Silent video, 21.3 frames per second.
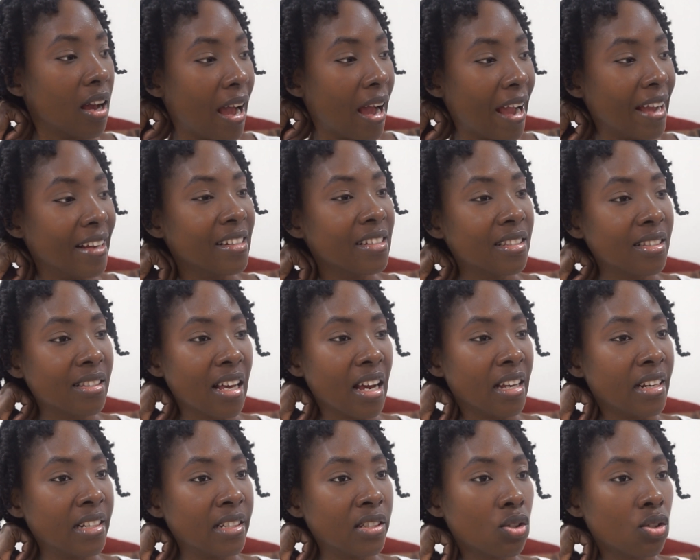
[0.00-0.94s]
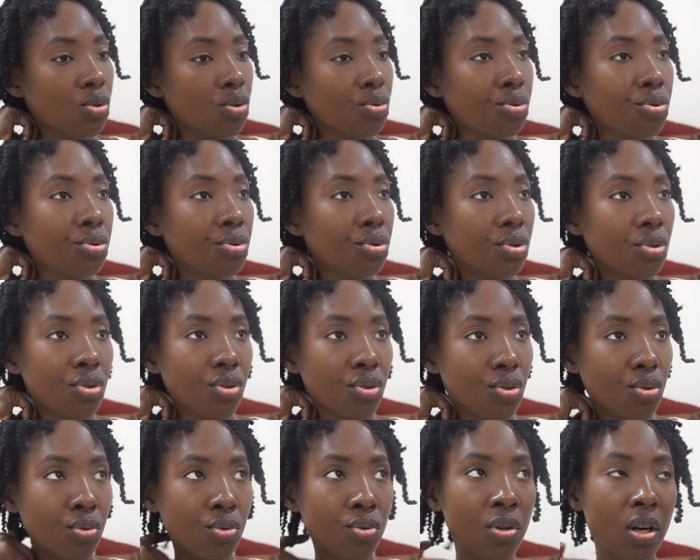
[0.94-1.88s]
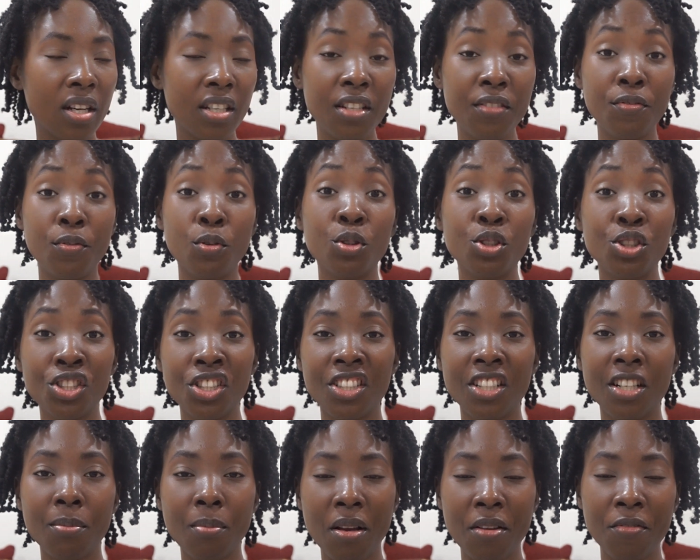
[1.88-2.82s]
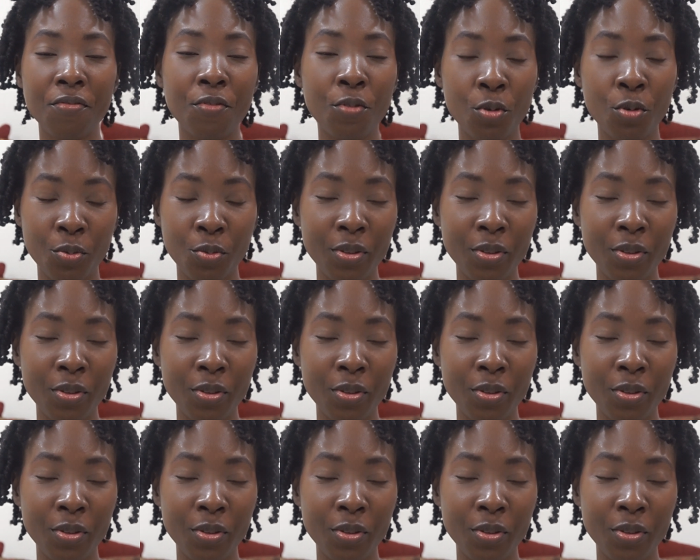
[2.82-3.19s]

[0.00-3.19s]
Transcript: I decided to do a devotion on my phone,